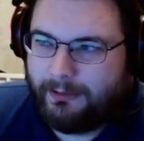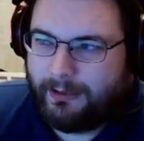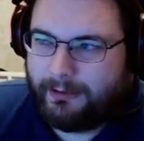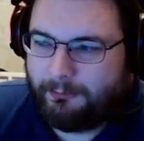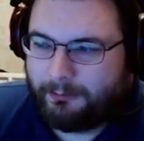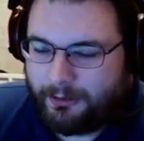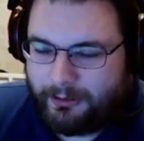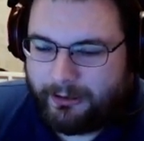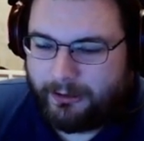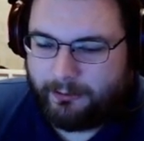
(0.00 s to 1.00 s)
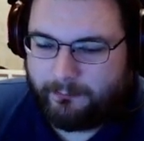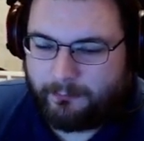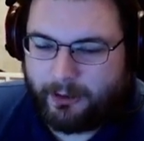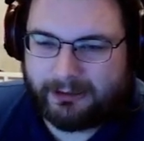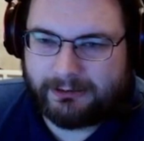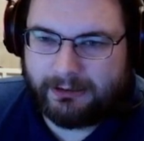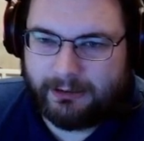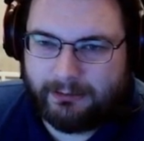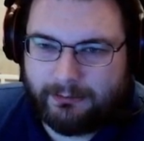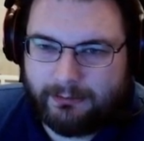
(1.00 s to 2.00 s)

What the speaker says: and they were clear, frosted,